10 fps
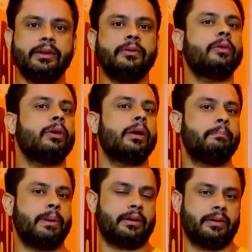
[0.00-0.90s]
for a
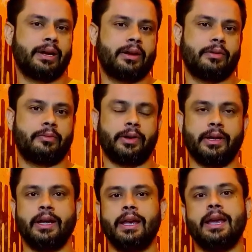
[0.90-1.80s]
better recovery.
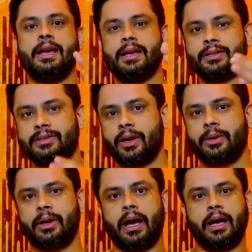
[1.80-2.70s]

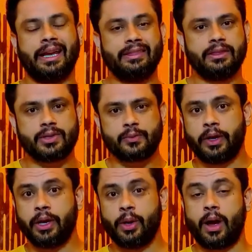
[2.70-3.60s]
So in this
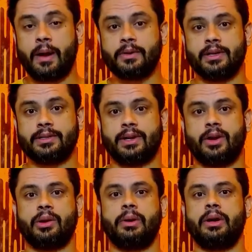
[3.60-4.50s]
video, I'm gonna talk
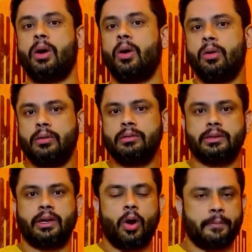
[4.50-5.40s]
about all
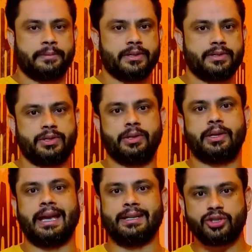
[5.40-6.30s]
the options you
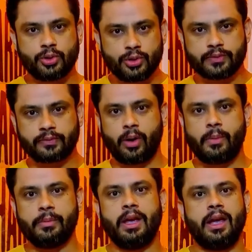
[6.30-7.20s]
can choose
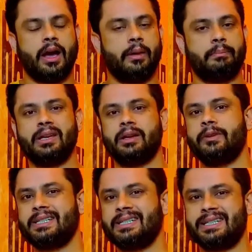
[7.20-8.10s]
from, be it a
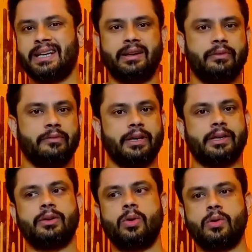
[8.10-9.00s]
vegetarian, be it a
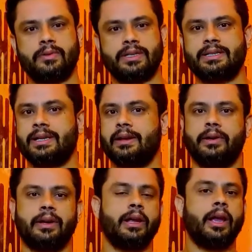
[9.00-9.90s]

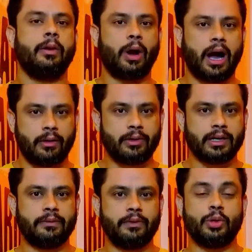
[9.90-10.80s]
non-vegetarian. I will
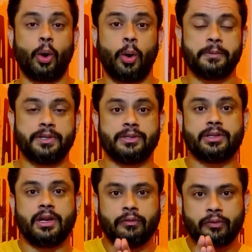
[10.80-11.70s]
give you the options
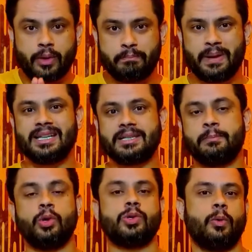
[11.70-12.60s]
for a best
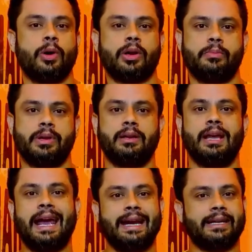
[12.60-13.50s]
post-workout meal.
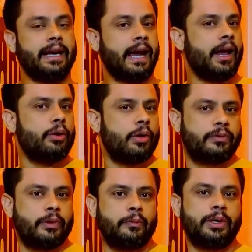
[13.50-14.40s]
And at the end of the
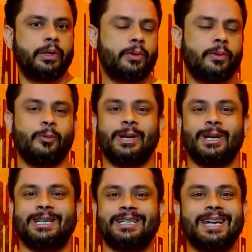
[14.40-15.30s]
video, we're gonna
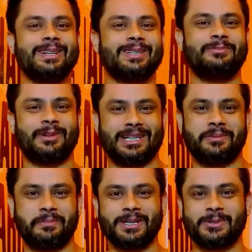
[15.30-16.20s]
share some
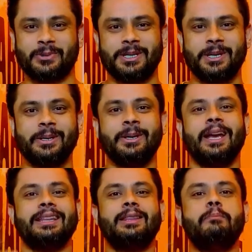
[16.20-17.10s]
recipes with you,
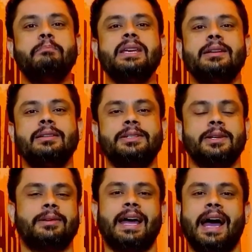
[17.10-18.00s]
the meals you
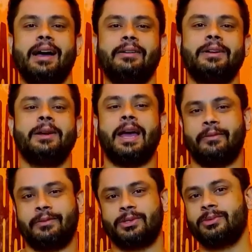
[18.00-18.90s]
can
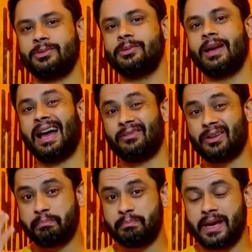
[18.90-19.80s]
have to have
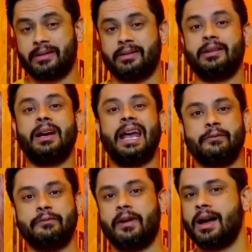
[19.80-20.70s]
a better and
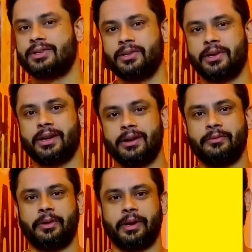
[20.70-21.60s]
faster recovery,